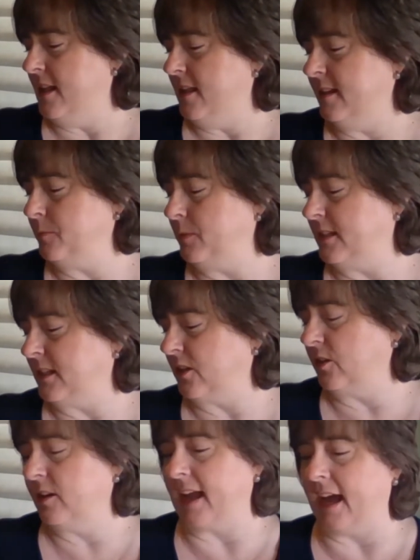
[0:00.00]
This
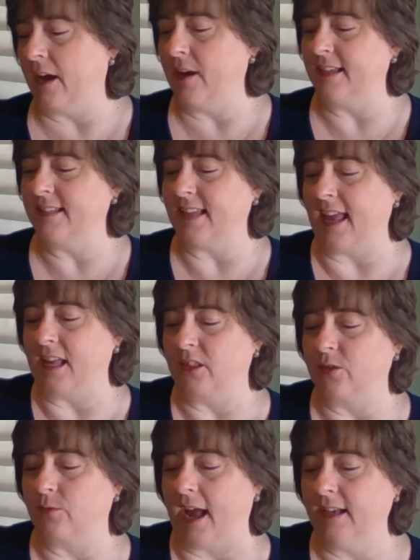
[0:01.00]
particular cow has
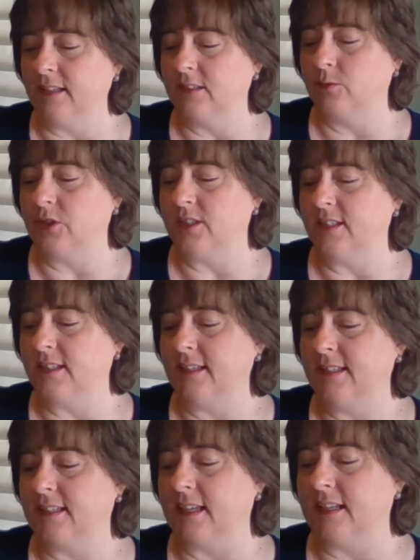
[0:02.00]
anthrax, which is a
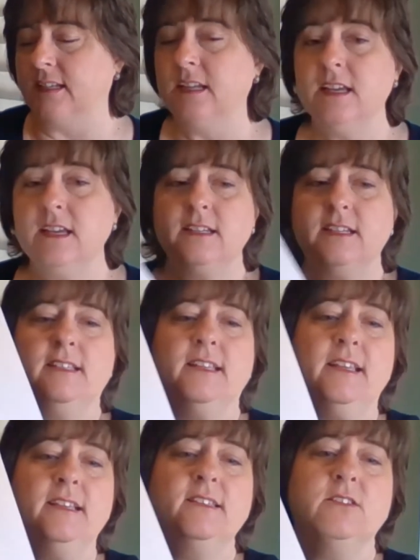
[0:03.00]
skin disease.